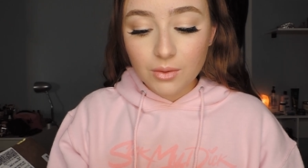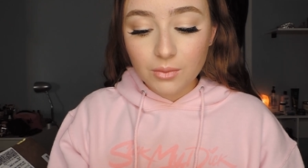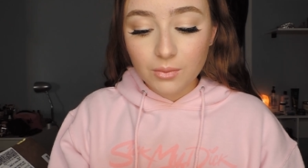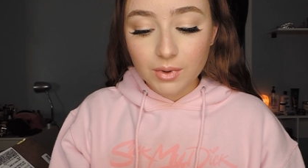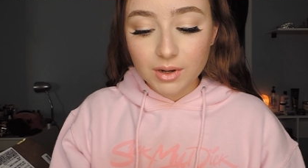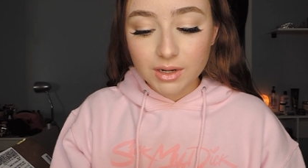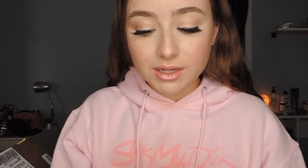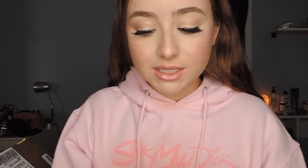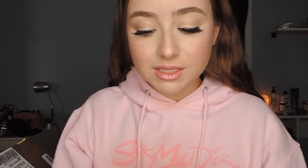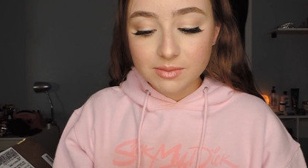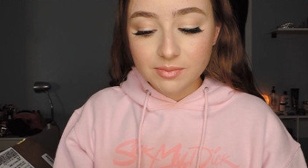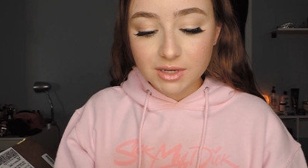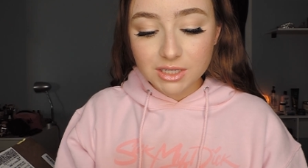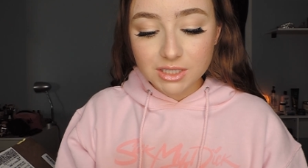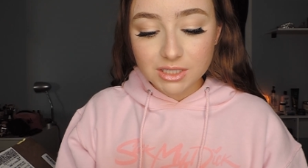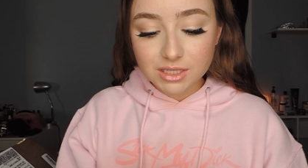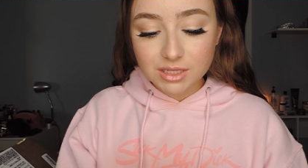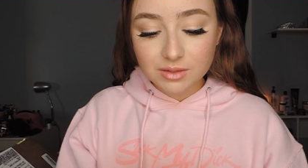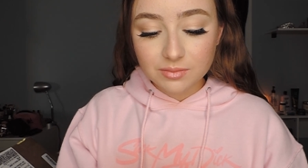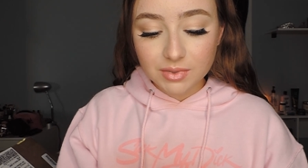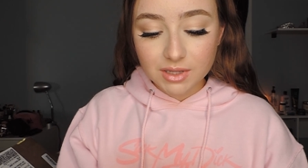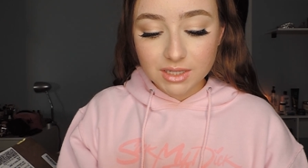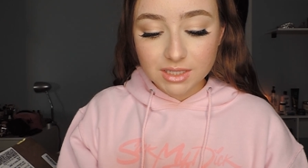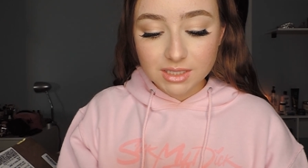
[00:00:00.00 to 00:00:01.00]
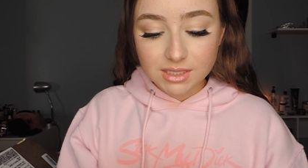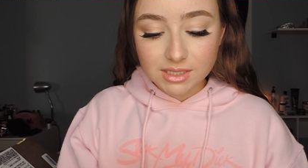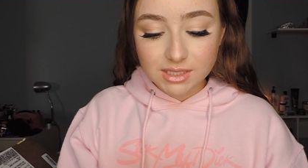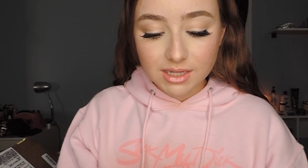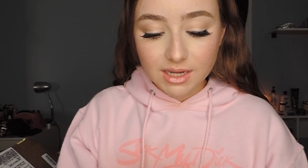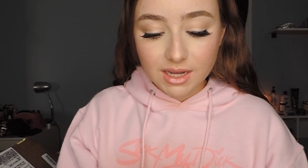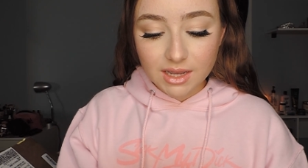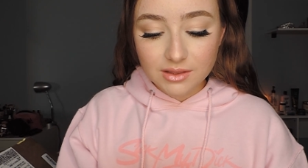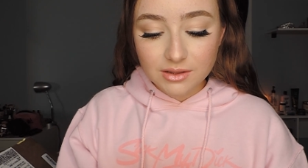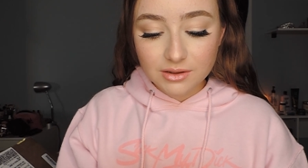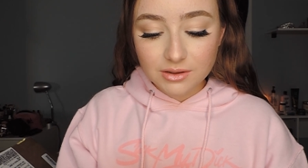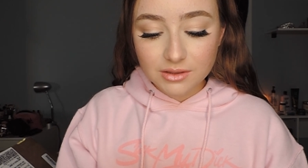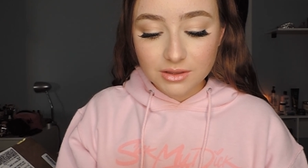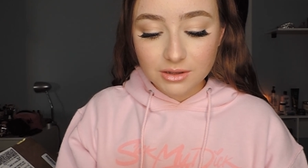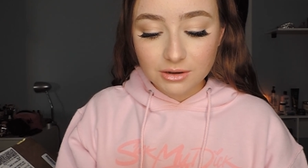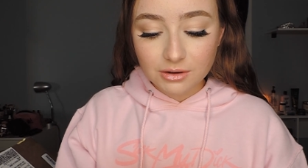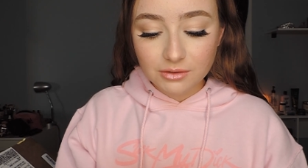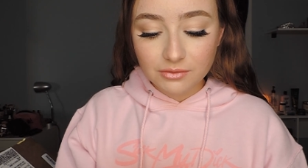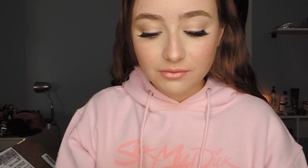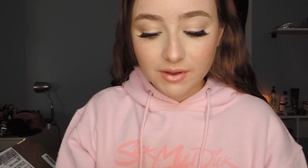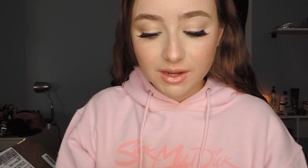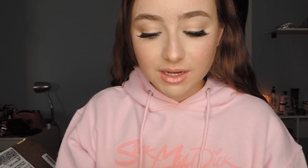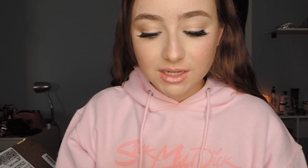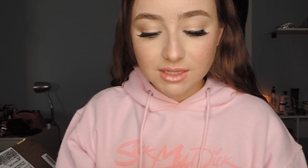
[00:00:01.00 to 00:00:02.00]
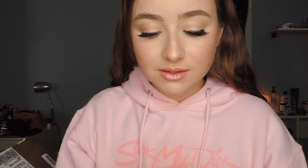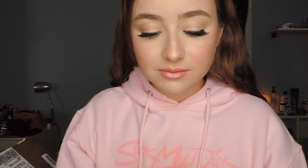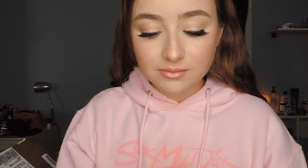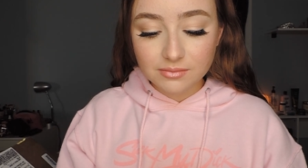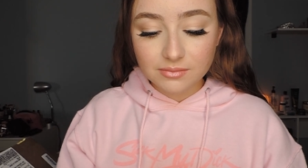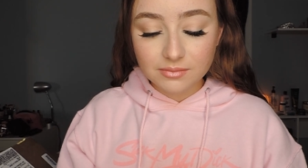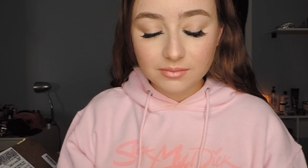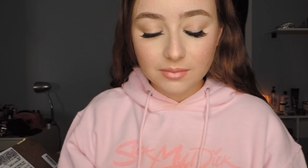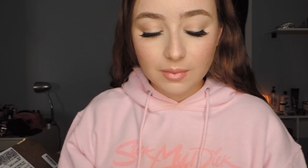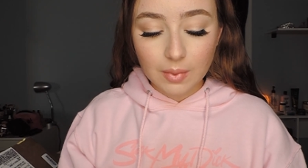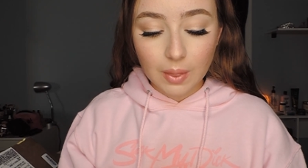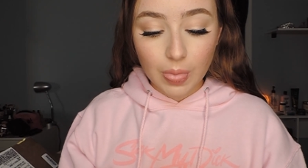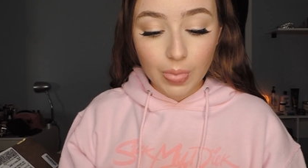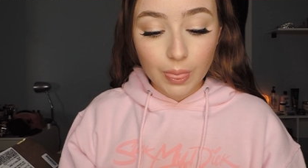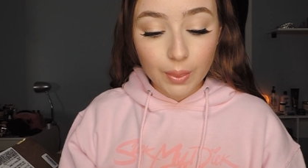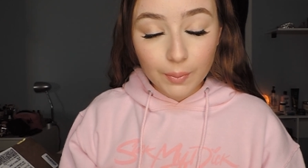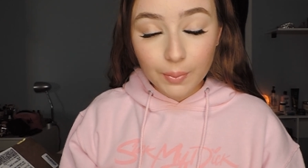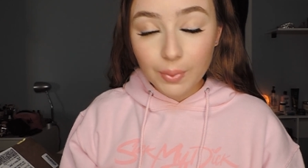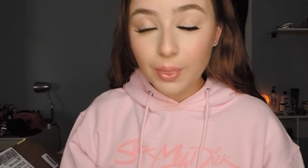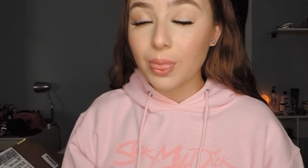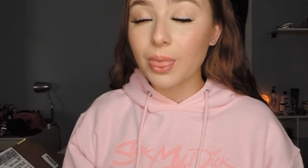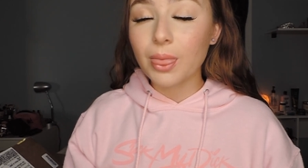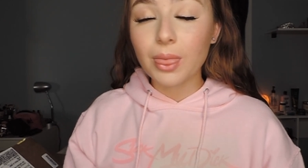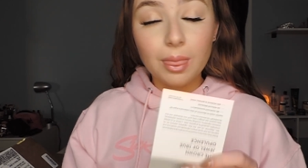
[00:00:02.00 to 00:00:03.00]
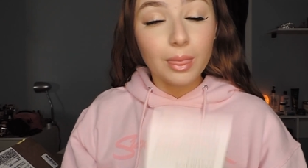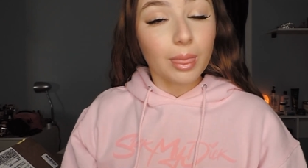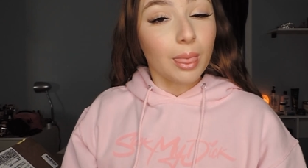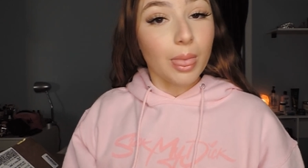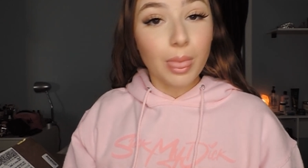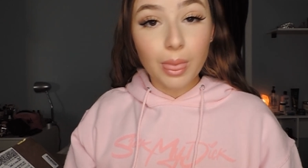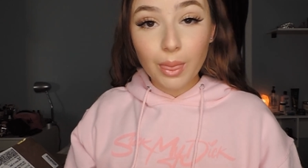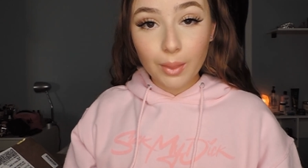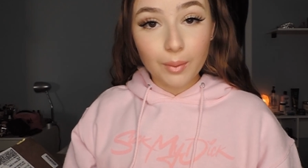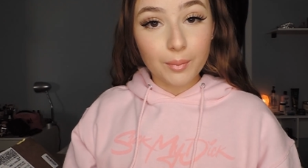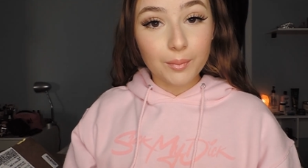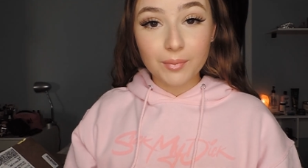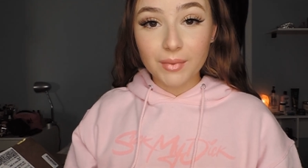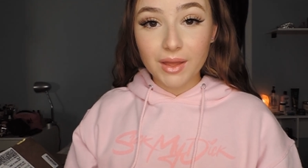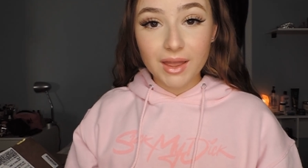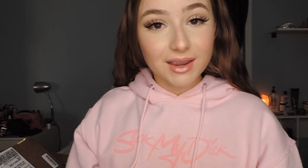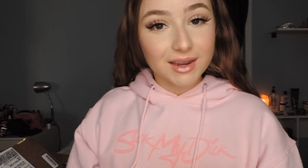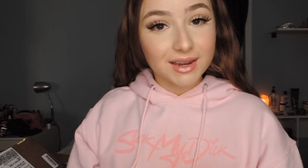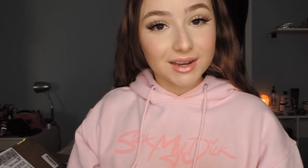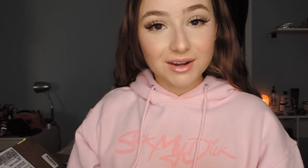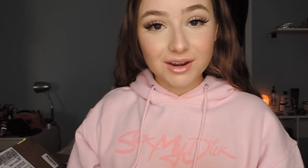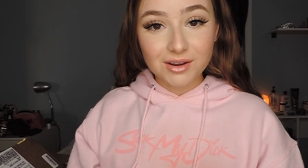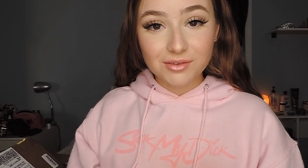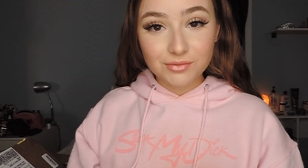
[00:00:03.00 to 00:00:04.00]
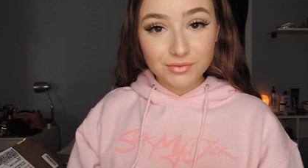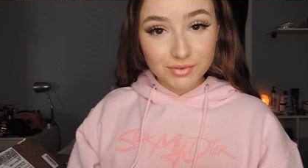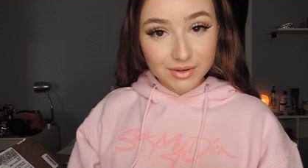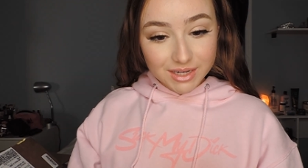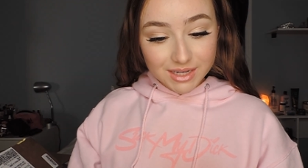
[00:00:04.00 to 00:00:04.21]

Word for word: when specially blended together, they're effective. I cannot